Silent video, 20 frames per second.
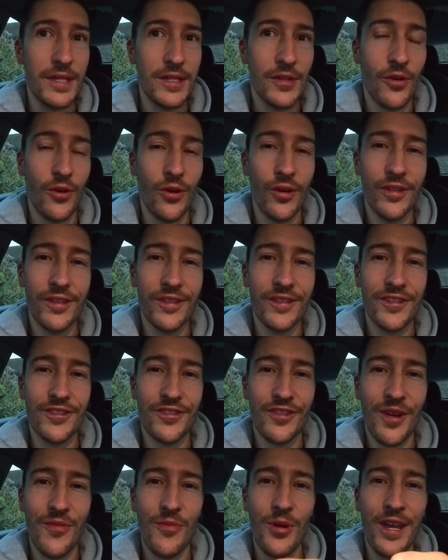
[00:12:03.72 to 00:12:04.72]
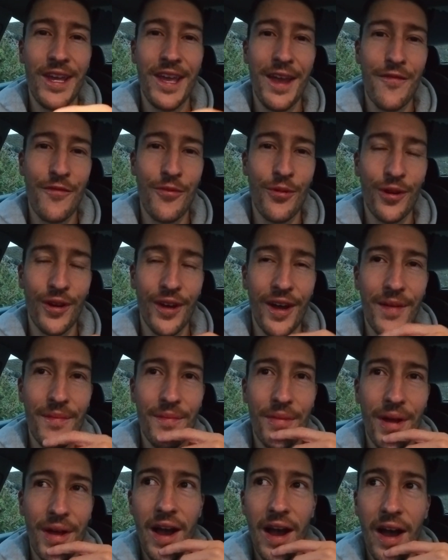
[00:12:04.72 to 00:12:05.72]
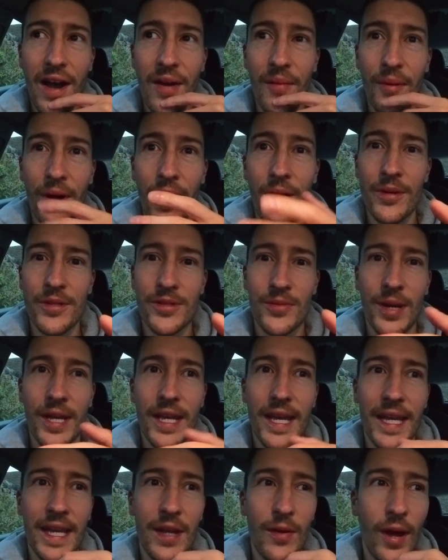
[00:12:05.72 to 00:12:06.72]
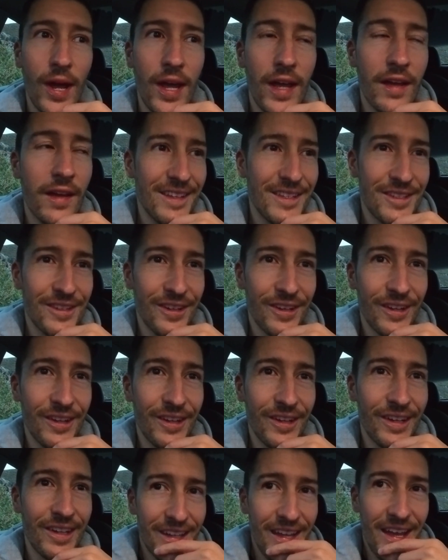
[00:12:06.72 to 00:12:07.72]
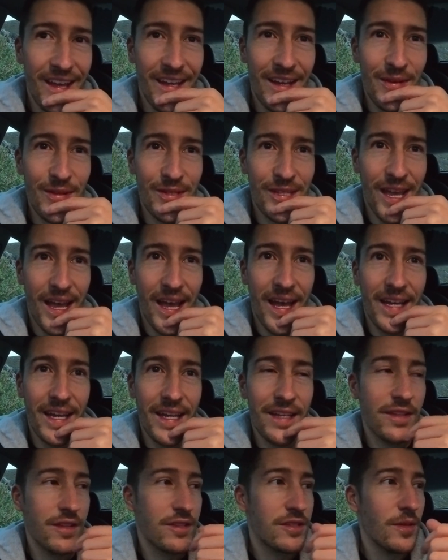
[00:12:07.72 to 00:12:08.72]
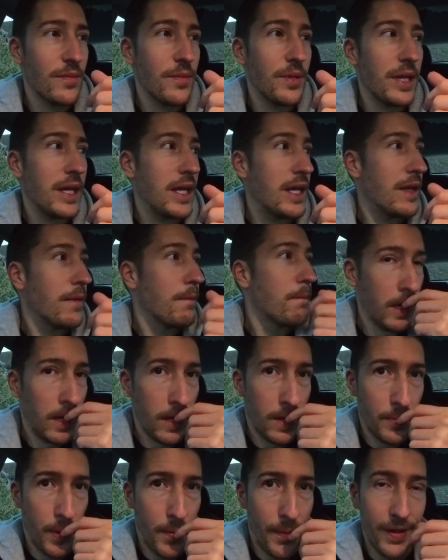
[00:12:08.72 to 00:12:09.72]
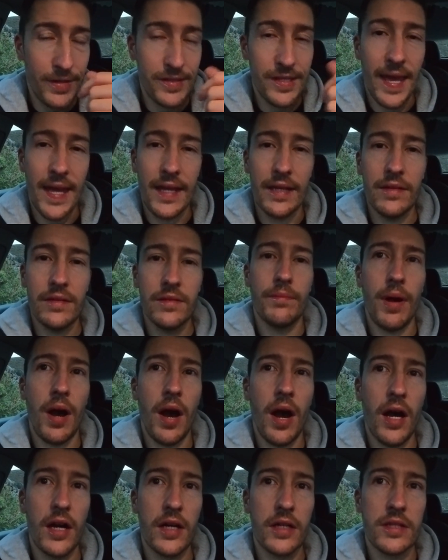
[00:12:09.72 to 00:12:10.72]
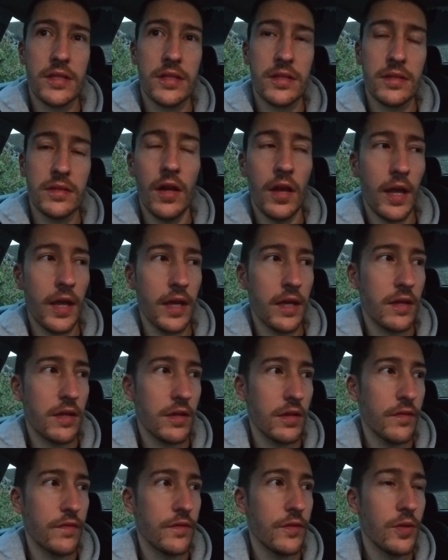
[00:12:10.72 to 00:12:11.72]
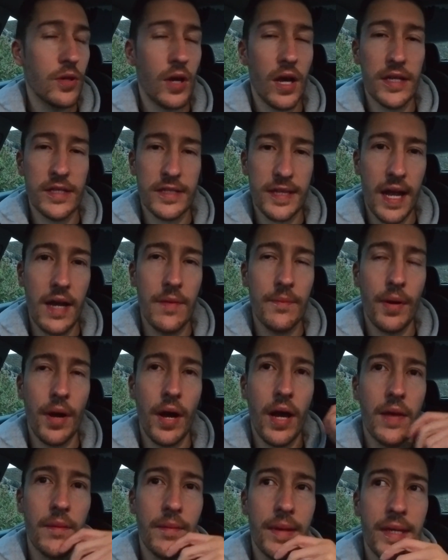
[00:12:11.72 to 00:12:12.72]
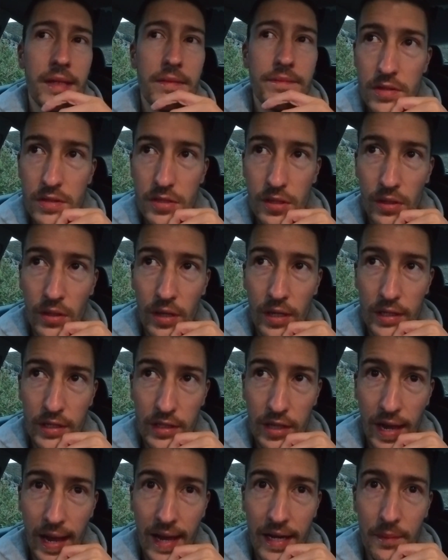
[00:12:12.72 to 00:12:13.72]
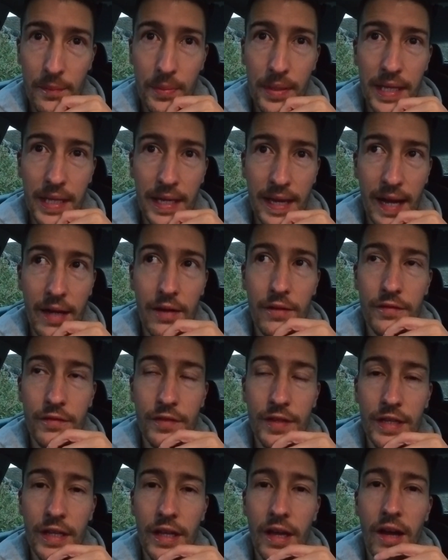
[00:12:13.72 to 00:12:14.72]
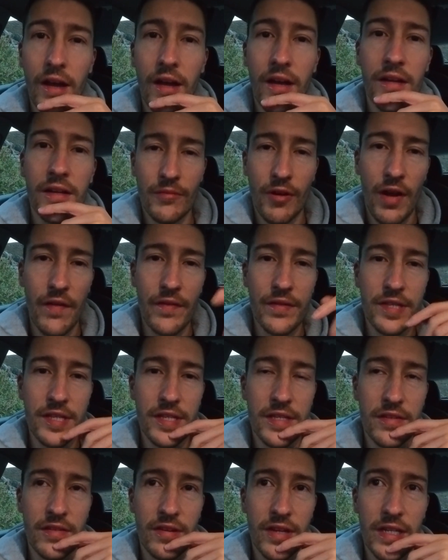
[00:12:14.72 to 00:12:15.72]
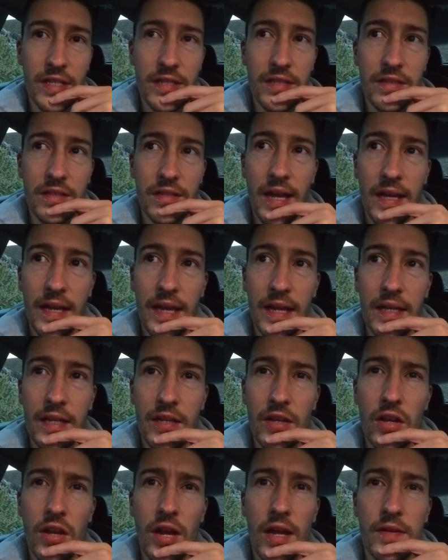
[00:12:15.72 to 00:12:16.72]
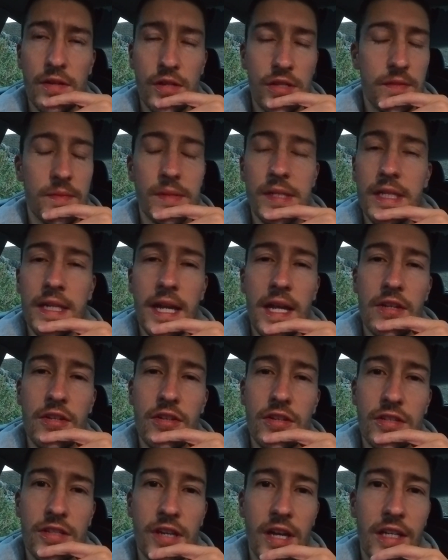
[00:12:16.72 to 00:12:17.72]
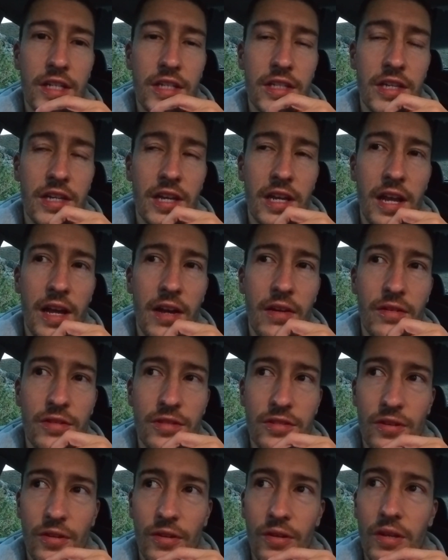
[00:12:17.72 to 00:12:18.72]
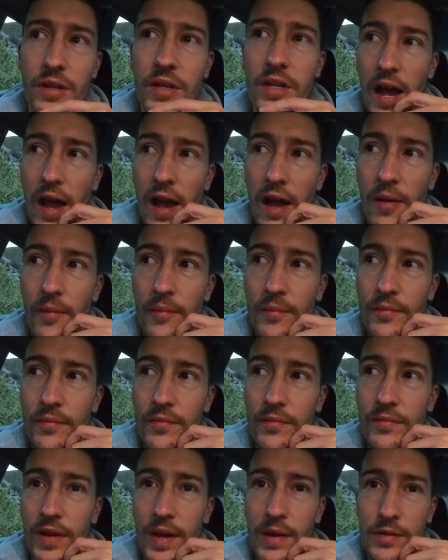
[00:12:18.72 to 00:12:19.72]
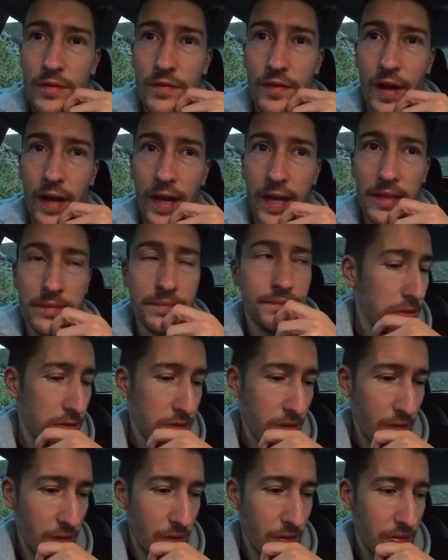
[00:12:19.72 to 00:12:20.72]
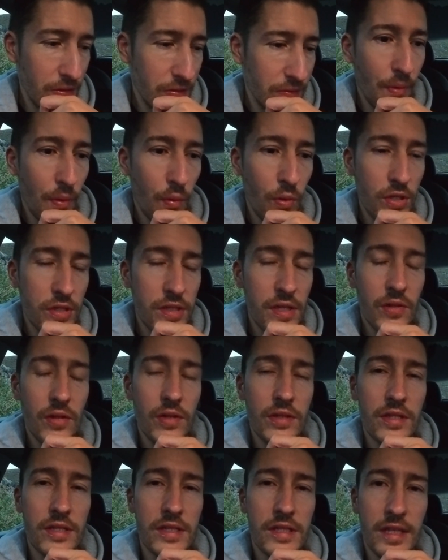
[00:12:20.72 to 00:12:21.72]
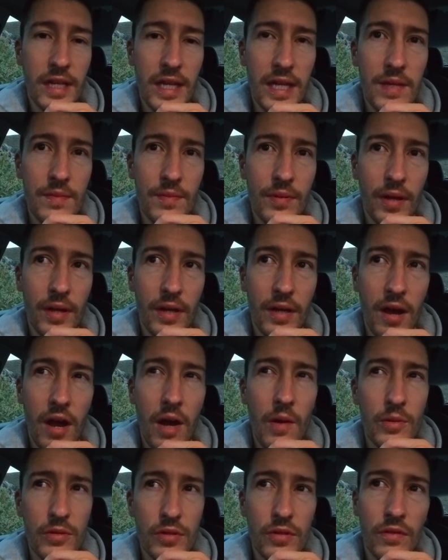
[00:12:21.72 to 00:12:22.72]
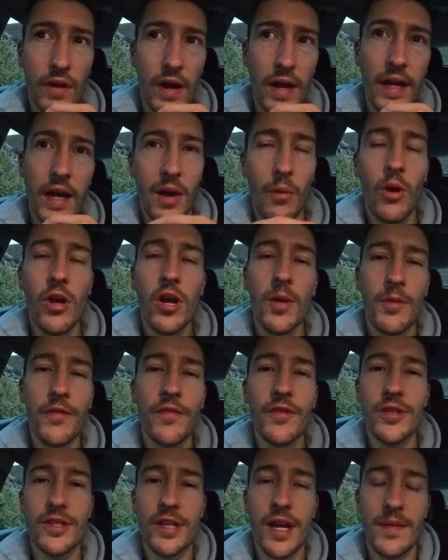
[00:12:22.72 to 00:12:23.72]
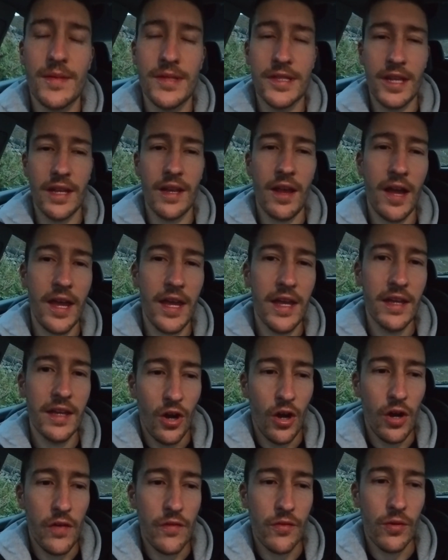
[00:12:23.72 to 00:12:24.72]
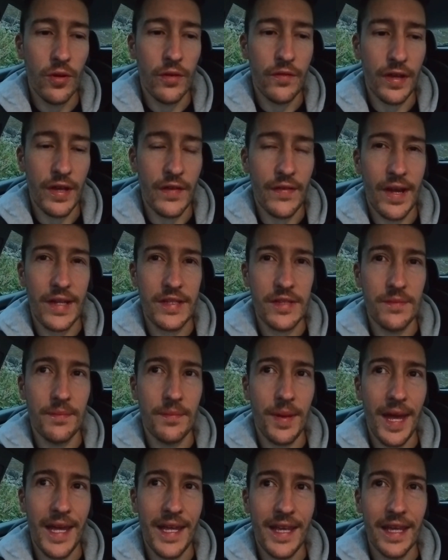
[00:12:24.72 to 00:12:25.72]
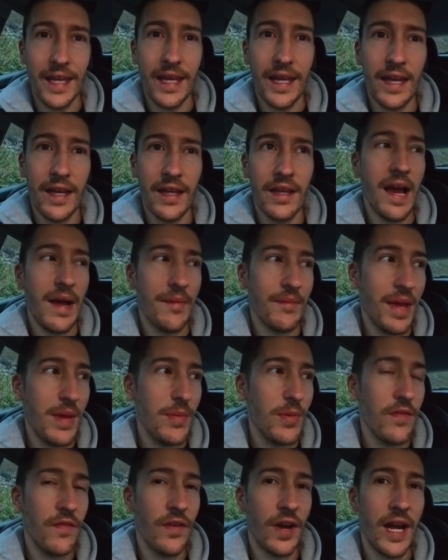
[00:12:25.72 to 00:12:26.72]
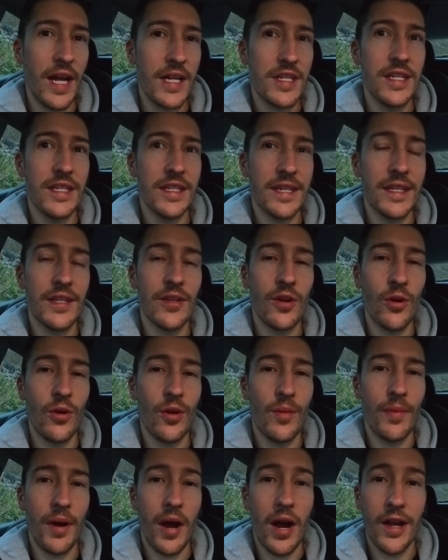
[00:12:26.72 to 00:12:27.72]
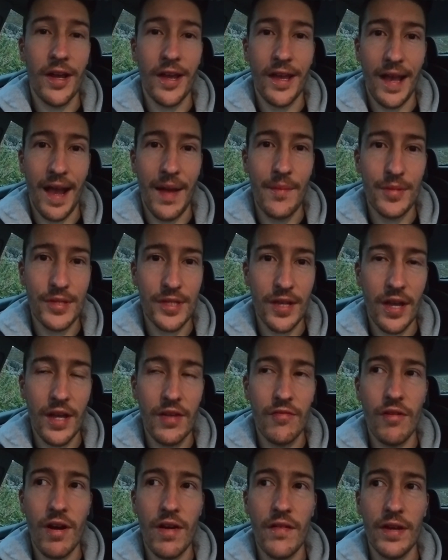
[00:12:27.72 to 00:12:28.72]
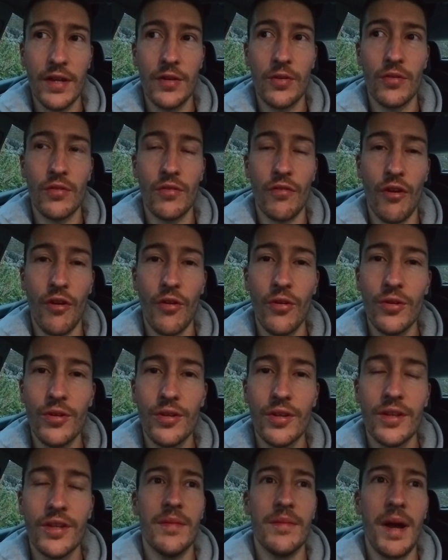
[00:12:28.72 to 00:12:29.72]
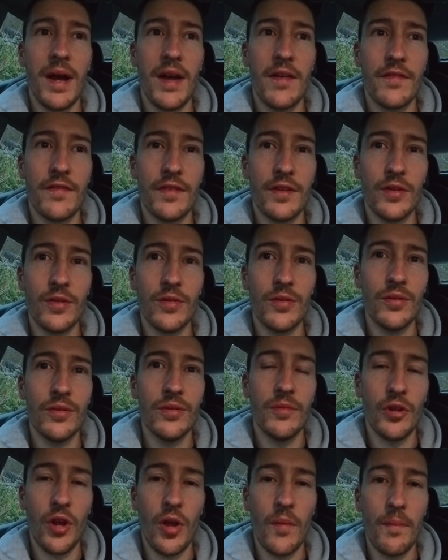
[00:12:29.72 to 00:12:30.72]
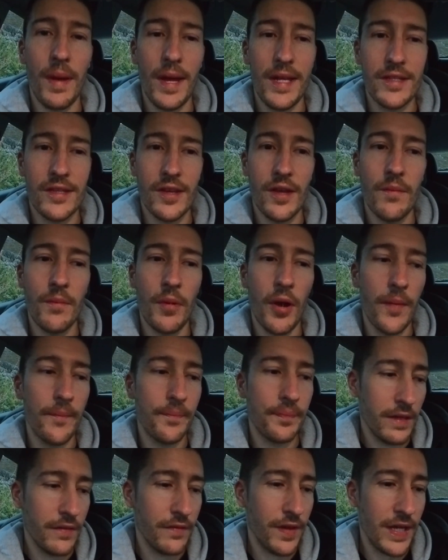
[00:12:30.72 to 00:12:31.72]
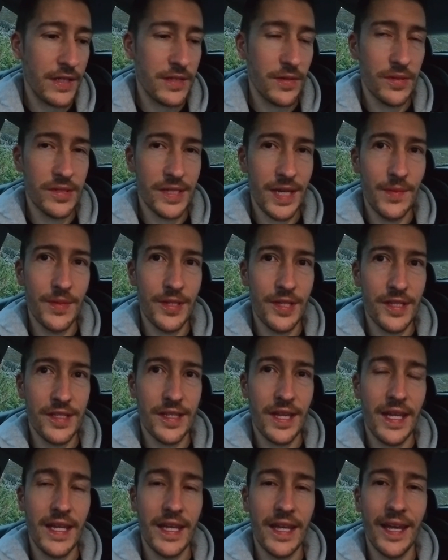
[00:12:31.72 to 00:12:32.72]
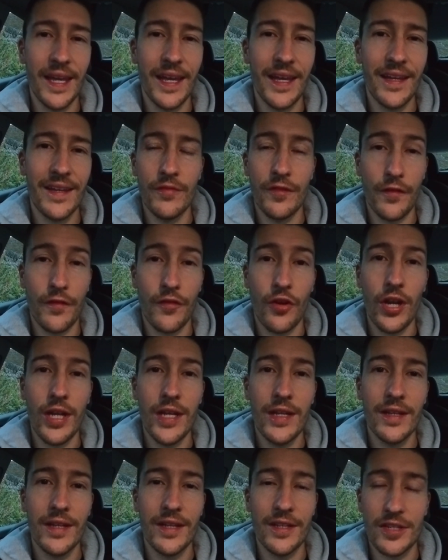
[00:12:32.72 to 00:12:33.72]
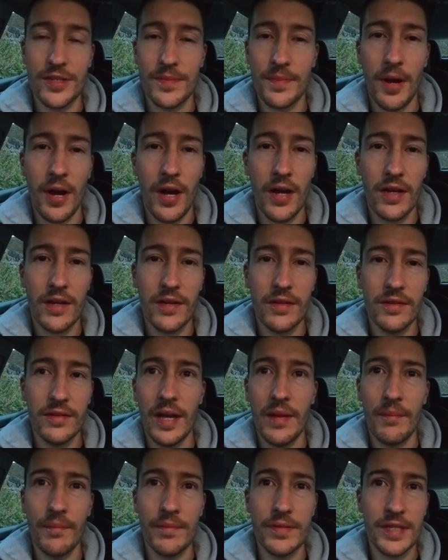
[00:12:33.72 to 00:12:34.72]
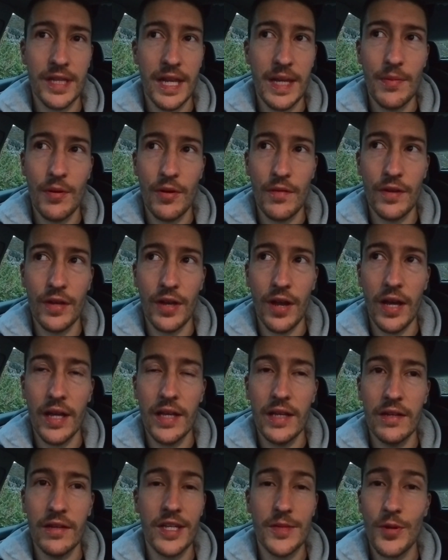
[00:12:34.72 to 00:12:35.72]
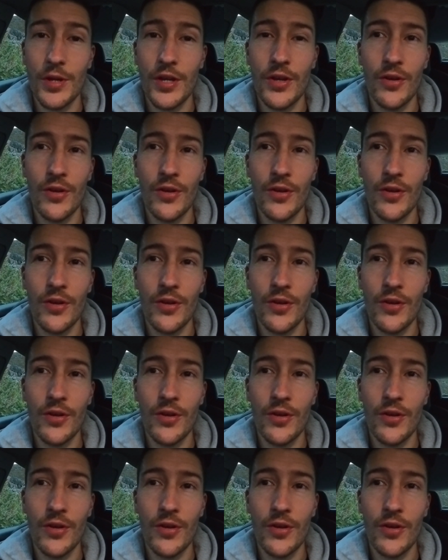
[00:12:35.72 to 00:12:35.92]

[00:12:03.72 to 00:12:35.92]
its horn to try and wake everyone up, but I was awake anyway. So yeah, there was that. And then somebody about 10 parked like a few cars down behind me, so I like had a peek out of the privacy screen, and then it looked like it's just some teenagers like chilling out. So that was fine. So, but once I got to sleep, like, I was all right. I woke up a few times in the night. Overall, I think if I had some better gear, and maybe if I actually did go and park at a campsite rather than on a road, I might feel, better. But the fact I was able to stay here for free and just park and sleep overnight is pretty